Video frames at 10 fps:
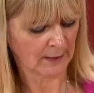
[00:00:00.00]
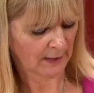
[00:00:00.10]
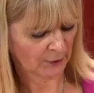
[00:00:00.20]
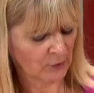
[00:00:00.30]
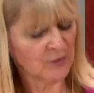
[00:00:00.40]

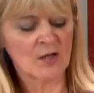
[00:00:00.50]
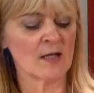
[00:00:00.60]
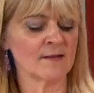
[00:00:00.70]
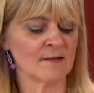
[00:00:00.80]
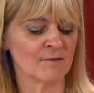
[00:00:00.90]
and you can
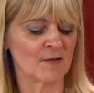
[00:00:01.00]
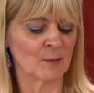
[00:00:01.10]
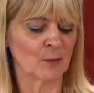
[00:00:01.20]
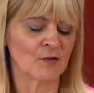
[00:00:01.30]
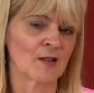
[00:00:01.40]
tell it's an
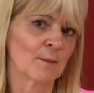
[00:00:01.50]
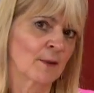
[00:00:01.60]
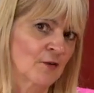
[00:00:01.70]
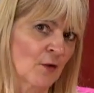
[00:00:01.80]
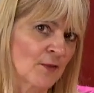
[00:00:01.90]
invisible zip
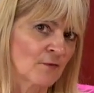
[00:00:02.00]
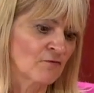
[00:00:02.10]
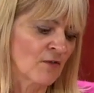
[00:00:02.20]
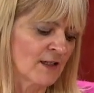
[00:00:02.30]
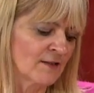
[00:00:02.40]
because on the
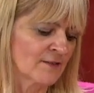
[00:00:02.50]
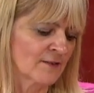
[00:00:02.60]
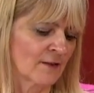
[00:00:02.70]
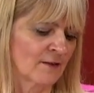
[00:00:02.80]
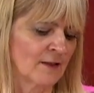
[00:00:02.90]
right
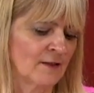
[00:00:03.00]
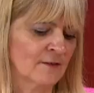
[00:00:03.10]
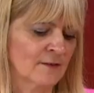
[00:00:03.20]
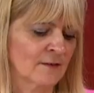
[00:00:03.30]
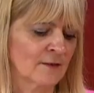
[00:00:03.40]

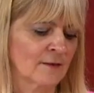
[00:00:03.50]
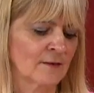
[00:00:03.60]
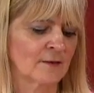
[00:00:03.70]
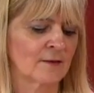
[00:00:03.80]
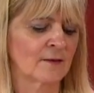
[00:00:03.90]
side
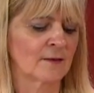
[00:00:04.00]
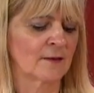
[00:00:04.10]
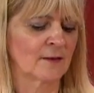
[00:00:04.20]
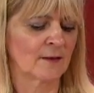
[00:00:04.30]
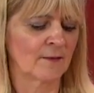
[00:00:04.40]

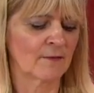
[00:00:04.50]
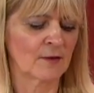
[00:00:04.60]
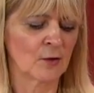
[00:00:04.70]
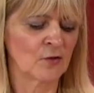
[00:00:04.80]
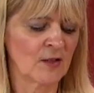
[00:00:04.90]
there
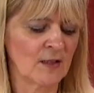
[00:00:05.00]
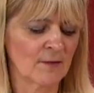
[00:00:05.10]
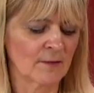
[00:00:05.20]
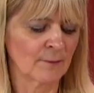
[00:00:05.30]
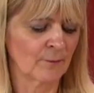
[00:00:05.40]
are no
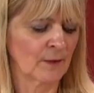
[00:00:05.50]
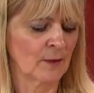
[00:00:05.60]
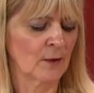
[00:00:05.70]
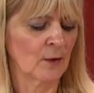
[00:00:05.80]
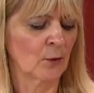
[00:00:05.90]
teeth.
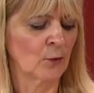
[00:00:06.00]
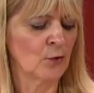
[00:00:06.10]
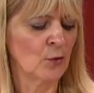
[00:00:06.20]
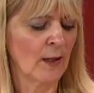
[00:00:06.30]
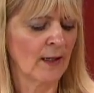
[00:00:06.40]

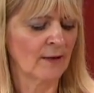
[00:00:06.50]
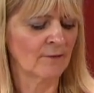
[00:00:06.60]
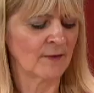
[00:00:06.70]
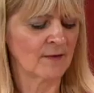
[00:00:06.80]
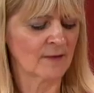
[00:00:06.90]
All you
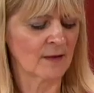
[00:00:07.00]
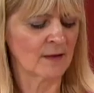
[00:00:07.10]
have is the